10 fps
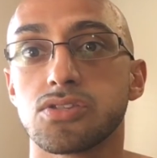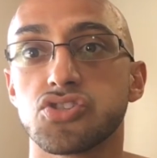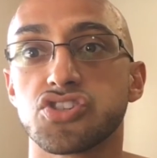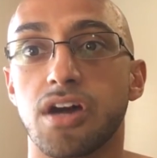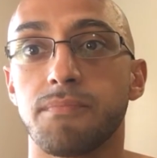
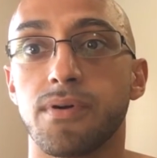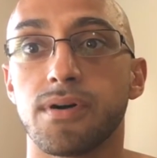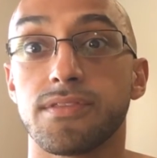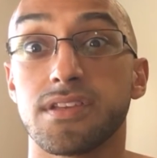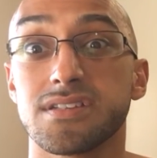chomp
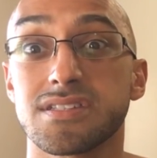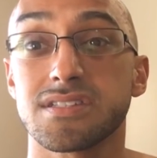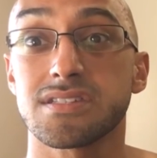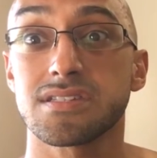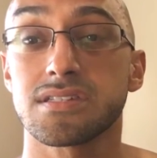on
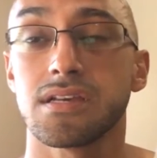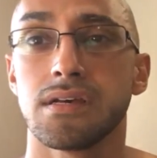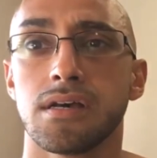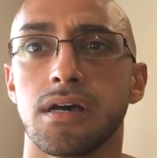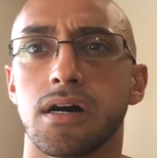this,
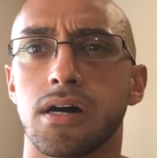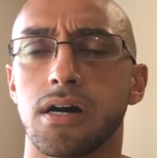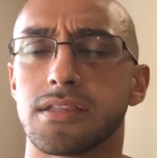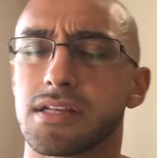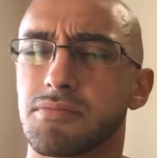
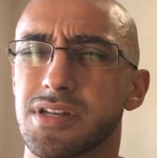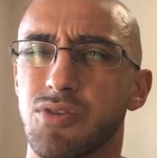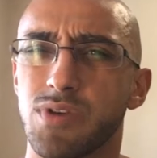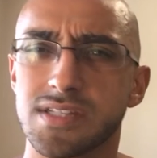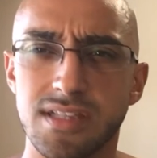and then I'm gonna
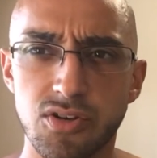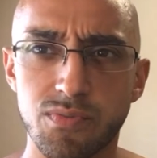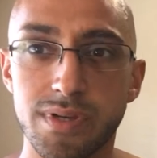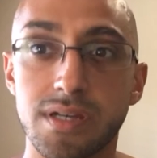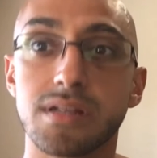rest a little
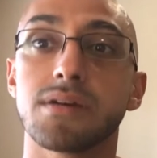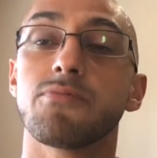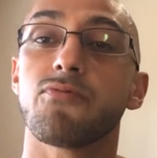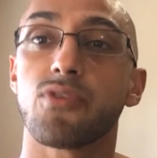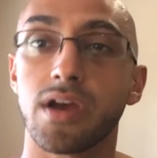bit
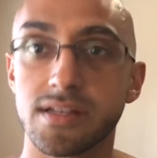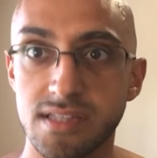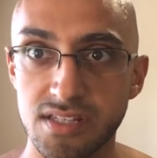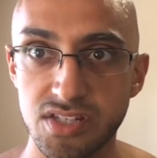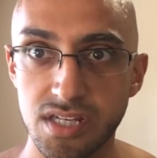before I head to
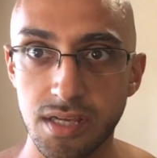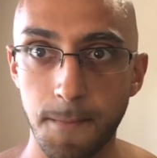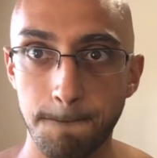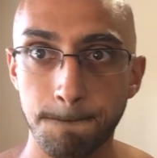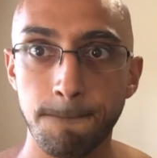the gym.